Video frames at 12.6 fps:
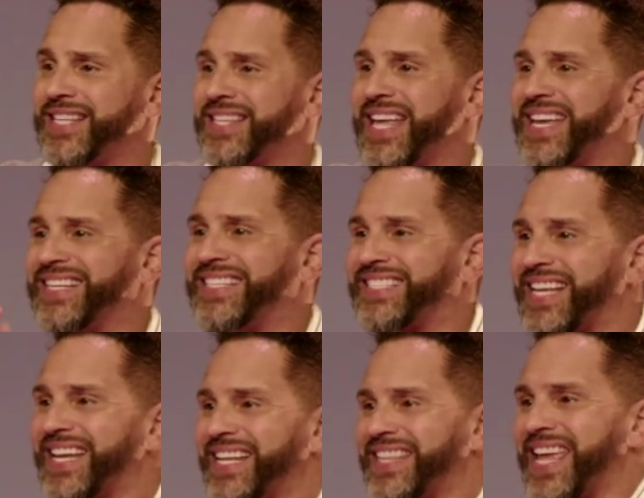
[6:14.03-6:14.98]
that they
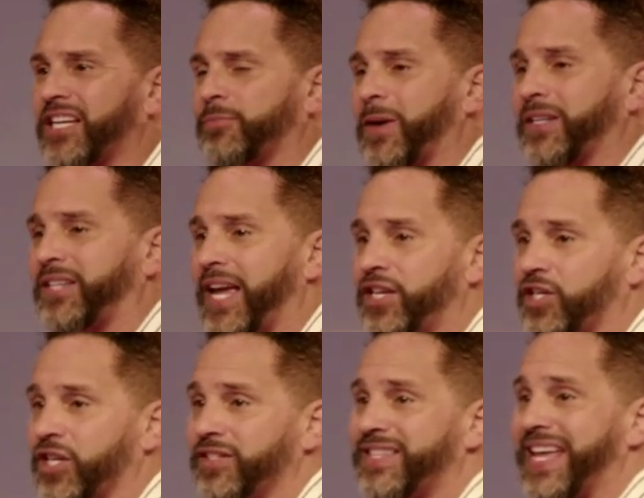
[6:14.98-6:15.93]
exceeded the
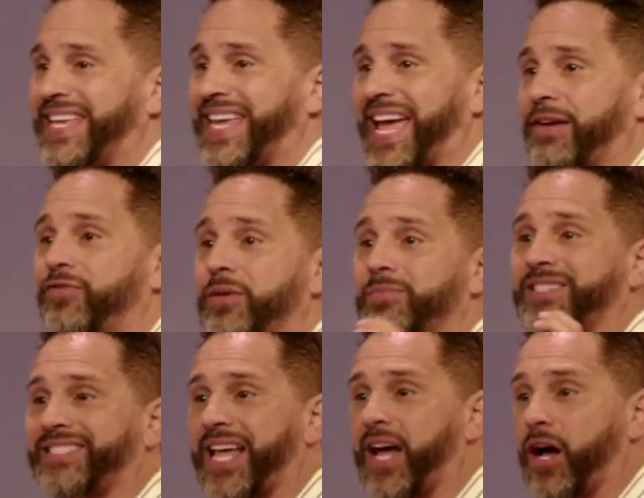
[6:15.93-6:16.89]
expectations they gave
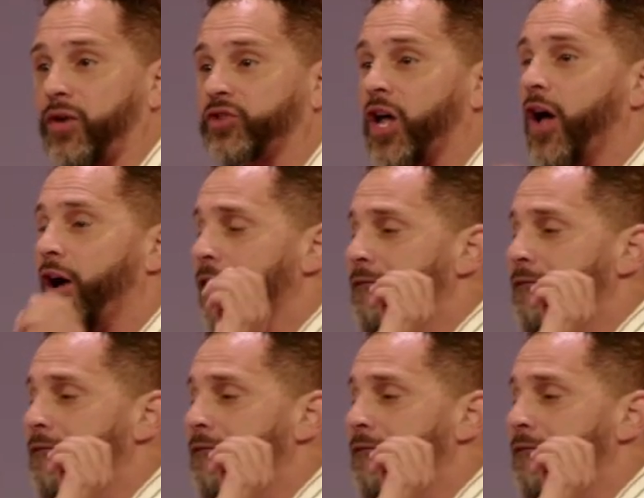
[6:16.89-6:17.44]
themselves,